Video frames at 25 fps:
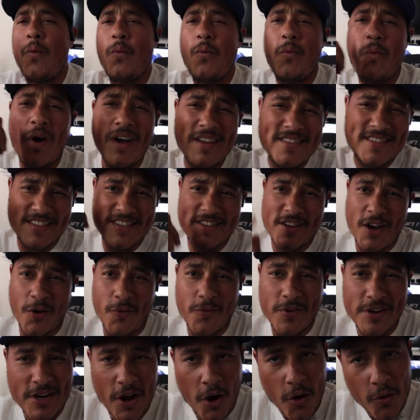What's
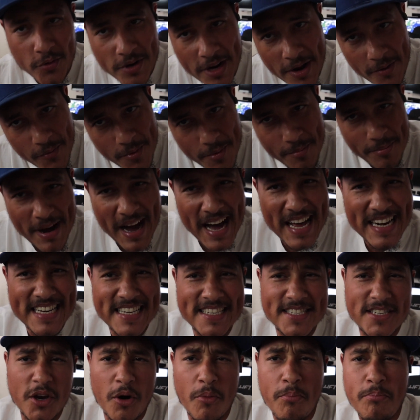going on, everybody?
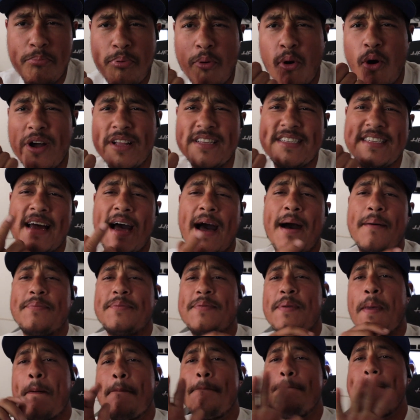It's your boy
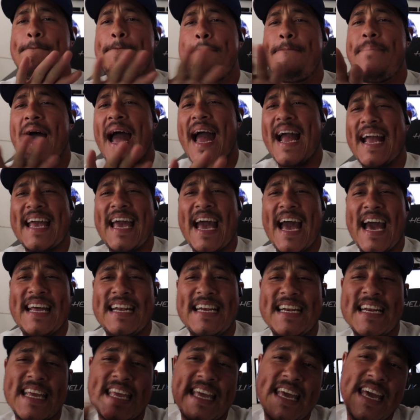Tops back at
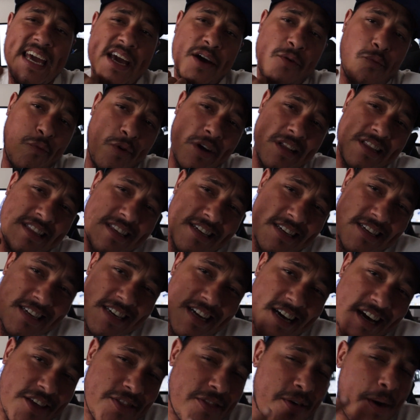it again with
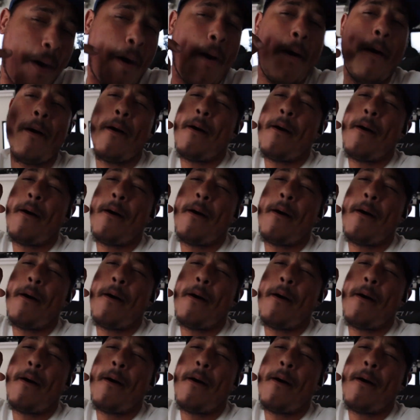another